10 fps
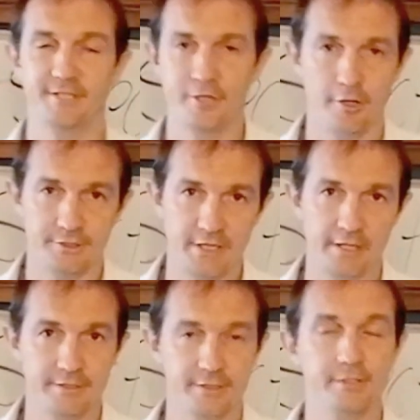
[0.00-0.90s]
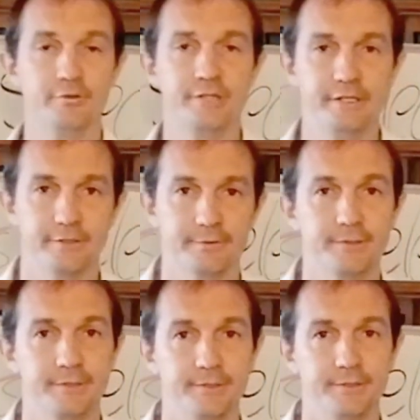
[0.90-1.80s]
There's no snakes in New Zealand.
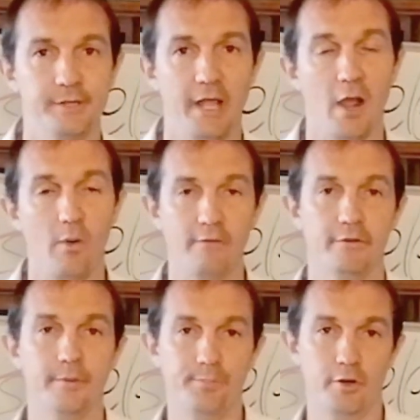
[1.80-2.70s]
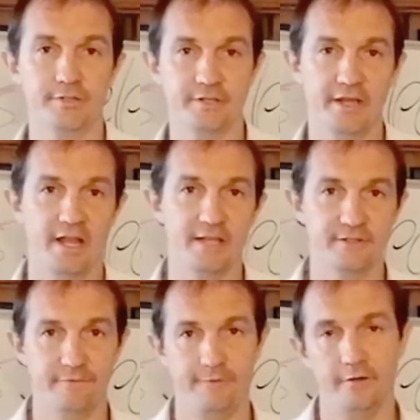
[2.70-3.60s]
However, the person that
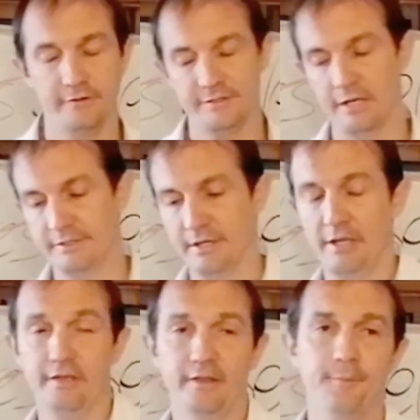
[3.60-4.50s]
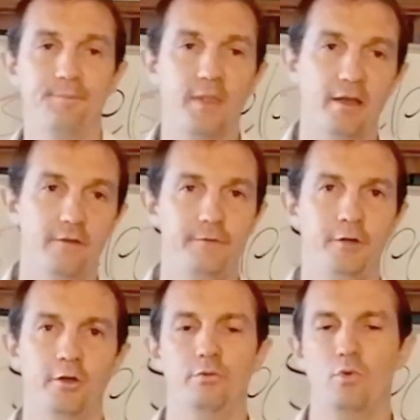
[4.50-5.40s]
has a fear of snakes, yep. Now, if
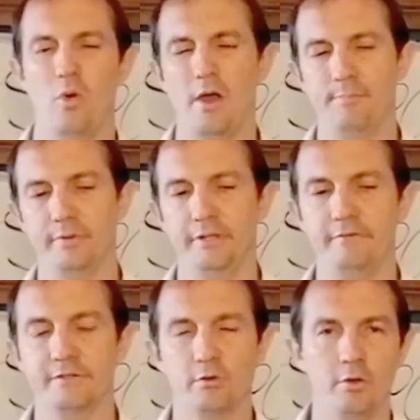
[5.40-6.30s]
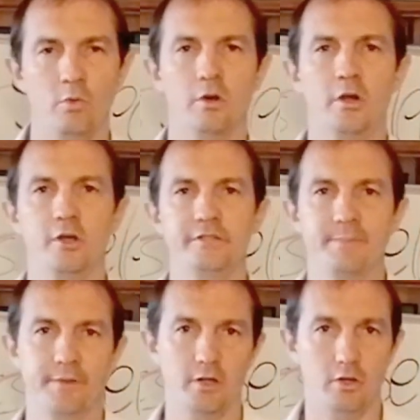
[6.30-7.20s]
you don't quite believe this or you want to know
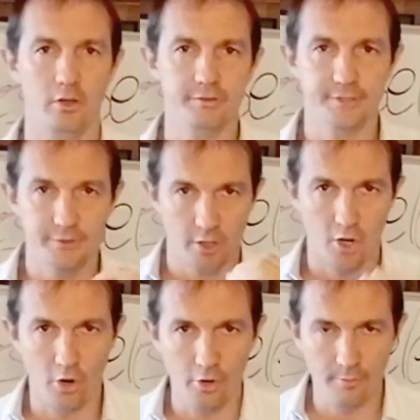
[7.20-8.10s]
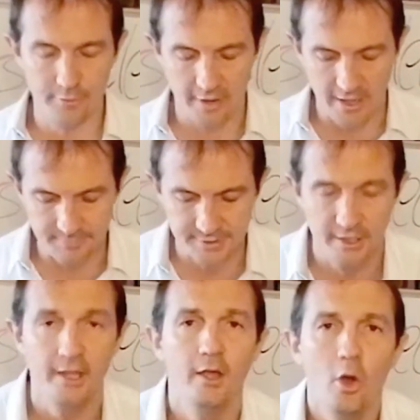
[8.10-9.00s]
something closer to home
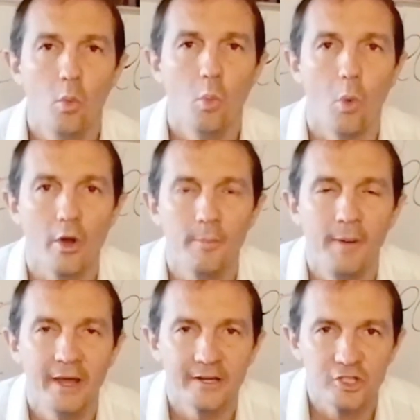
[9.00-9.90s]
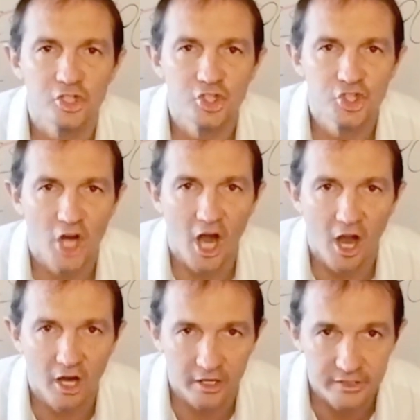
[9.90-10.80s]
perhaps, what about
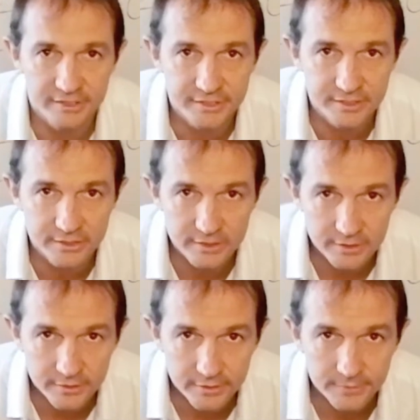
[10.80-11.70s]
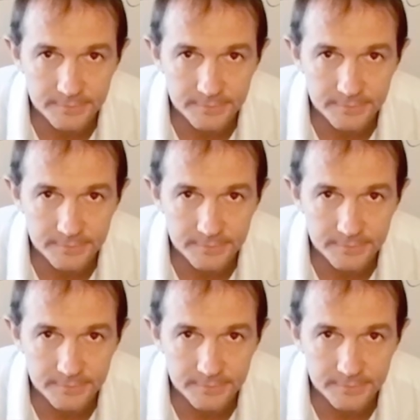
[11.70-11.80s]
sharks?